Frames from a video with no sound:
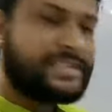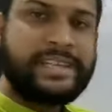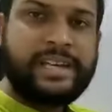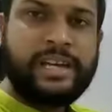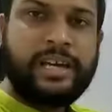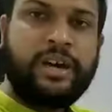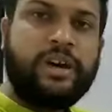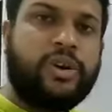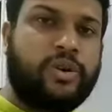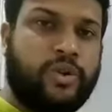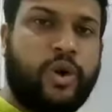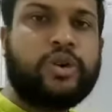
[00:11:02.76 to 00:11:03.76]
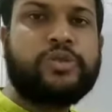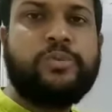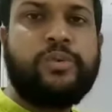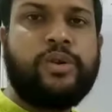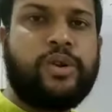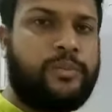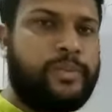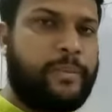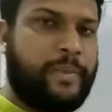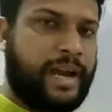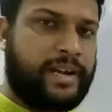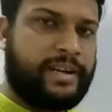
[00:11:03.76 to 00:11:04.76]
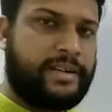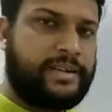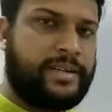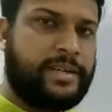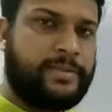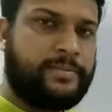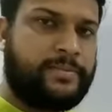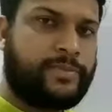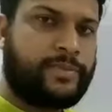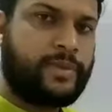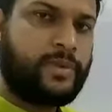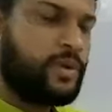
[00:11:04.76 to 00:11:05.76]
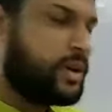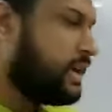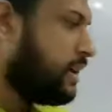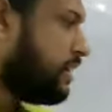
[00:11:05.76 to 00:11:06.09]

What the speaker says: a North Pole of the magnet. Okay.